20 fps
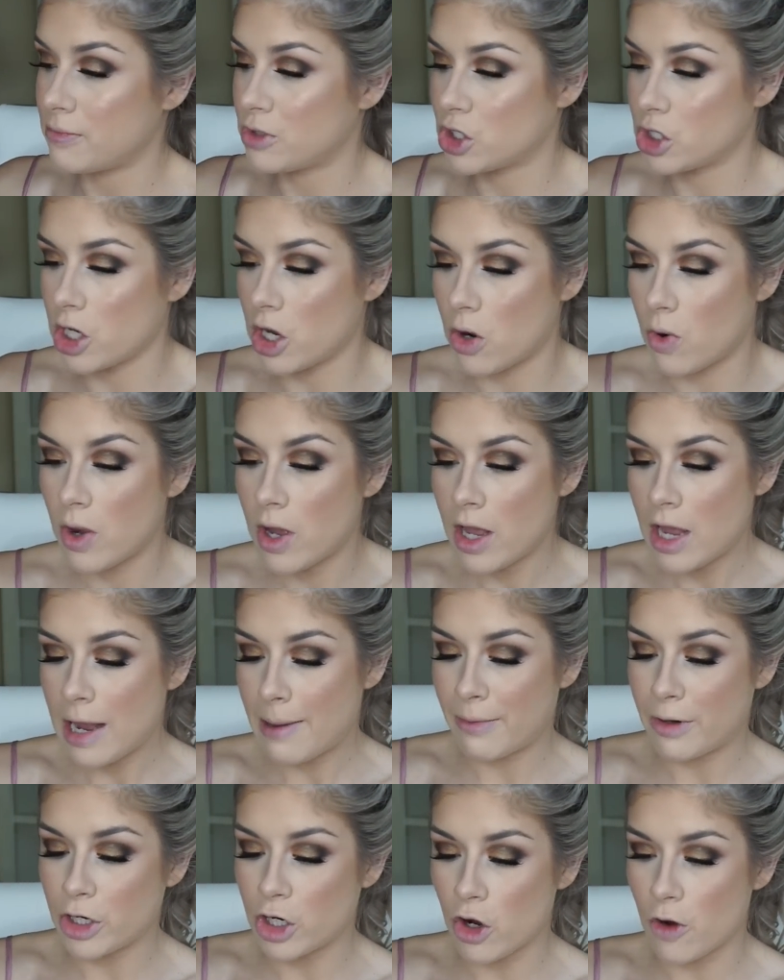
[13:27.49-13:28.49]
So I'm
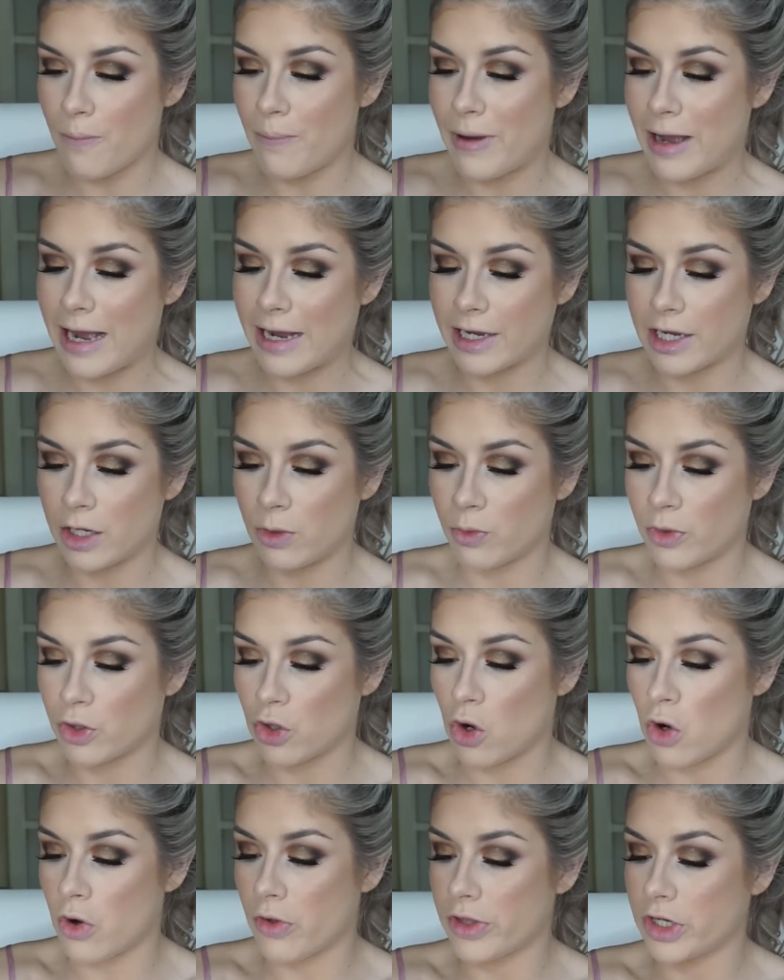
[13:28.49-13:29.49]
gonna go back in with
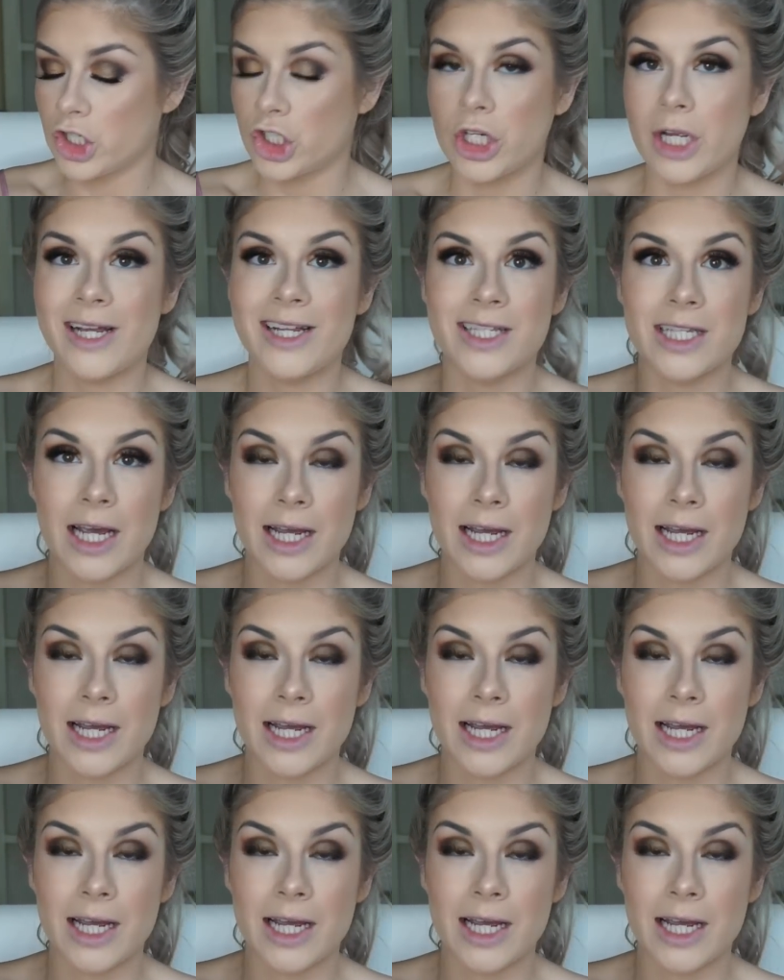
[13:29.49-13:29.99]
all the shades